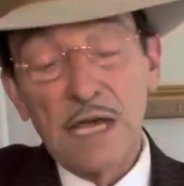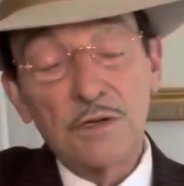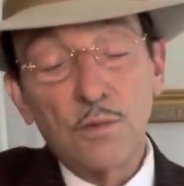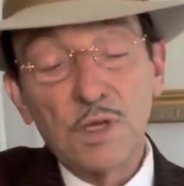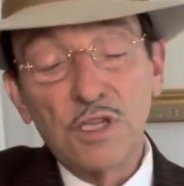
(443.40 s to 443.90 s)
don't
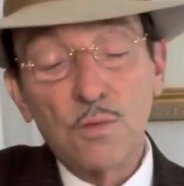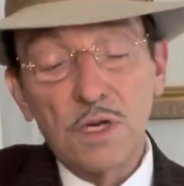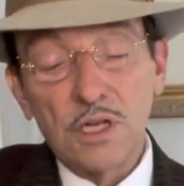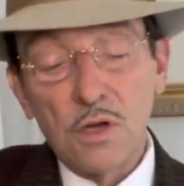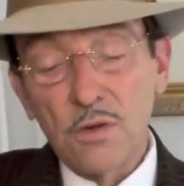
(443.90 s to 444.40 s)
know whether you
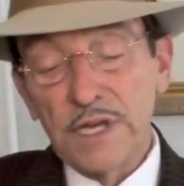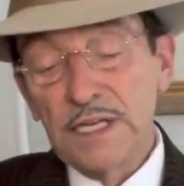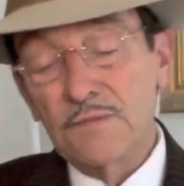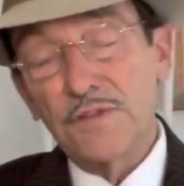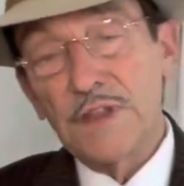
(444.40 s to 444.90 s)
want to call that
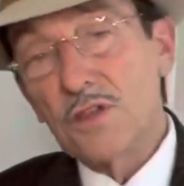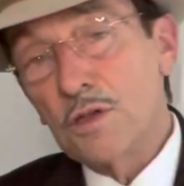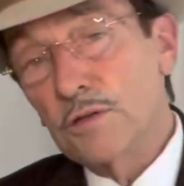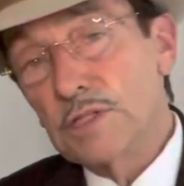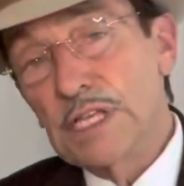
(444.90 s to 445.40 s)

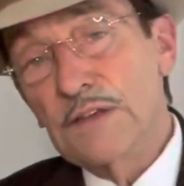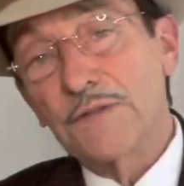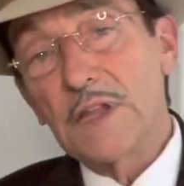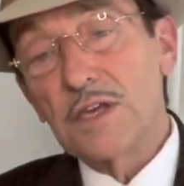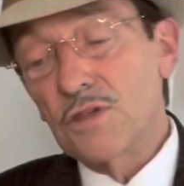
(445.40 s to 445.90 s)
inflation or
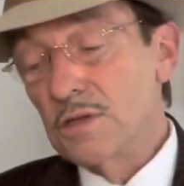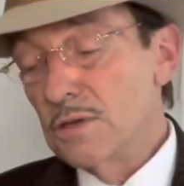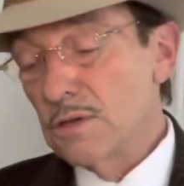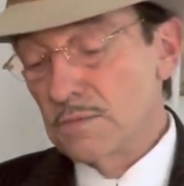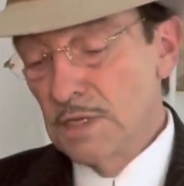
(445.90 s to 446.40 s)
deflation,
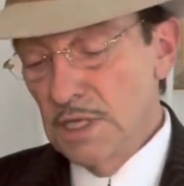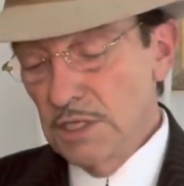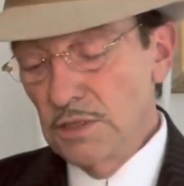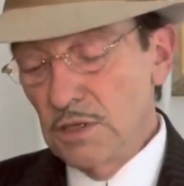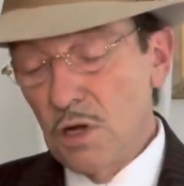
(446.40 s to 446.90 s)
or
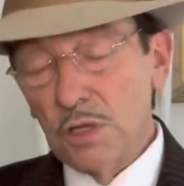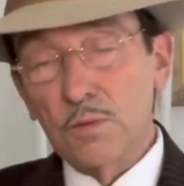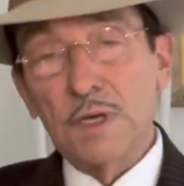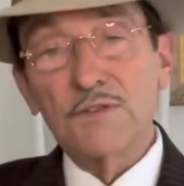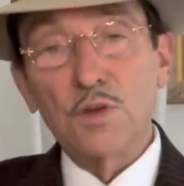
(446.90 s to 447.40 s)
you call it
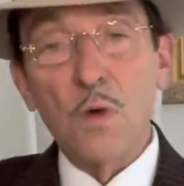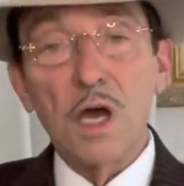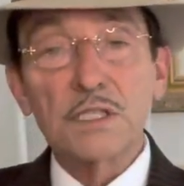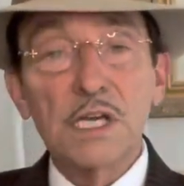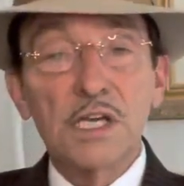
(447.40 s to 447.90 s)
whatever you want.